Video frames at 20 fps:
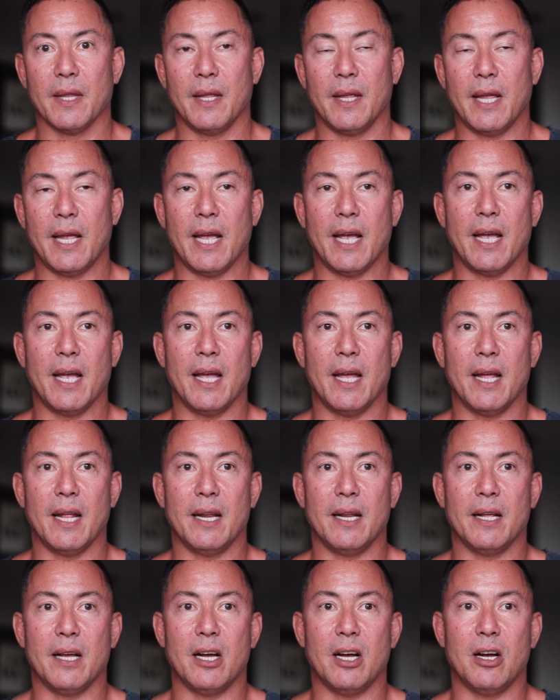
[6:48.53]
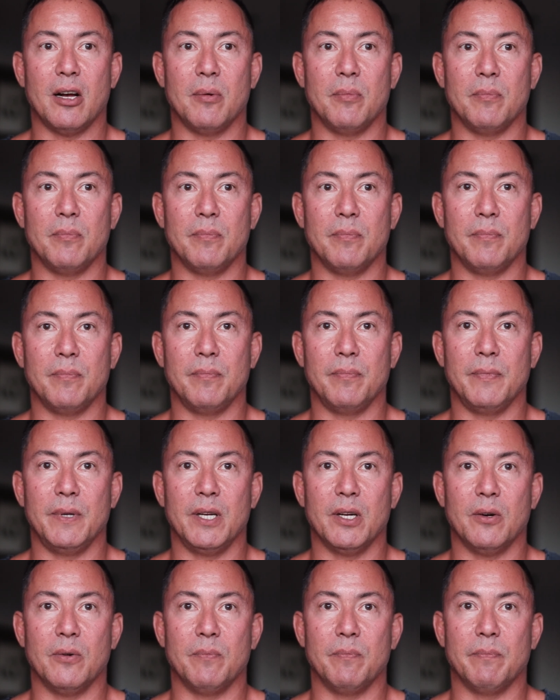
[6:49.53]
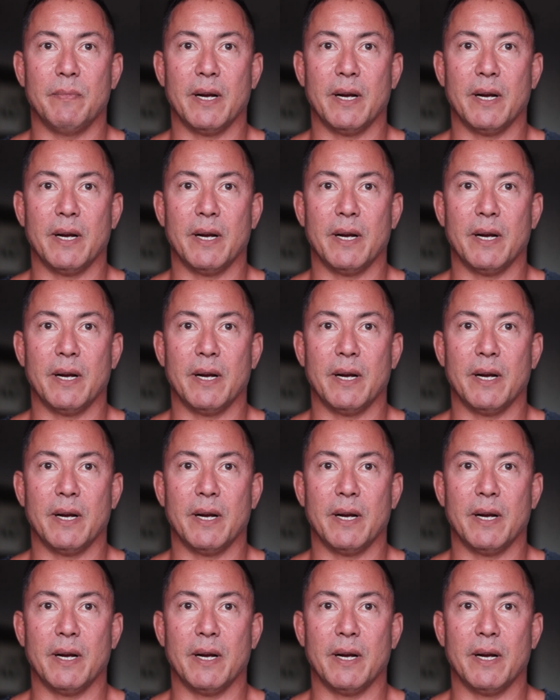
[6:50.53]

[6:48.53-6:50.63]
and you know,